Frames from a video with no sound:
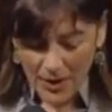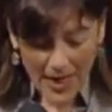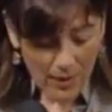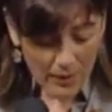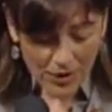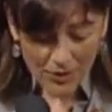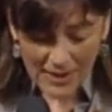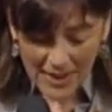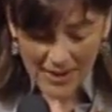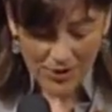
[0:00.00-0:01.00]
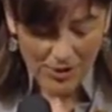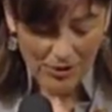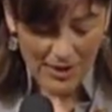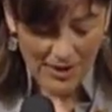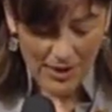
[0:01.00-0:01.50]
and would do nothing to
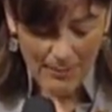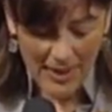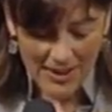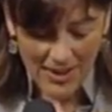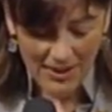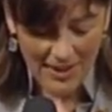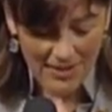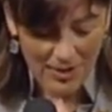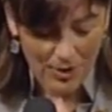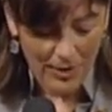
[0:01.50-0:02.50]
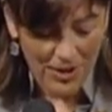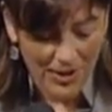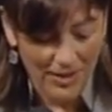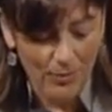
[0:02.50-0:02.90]
address the humanitarian situation,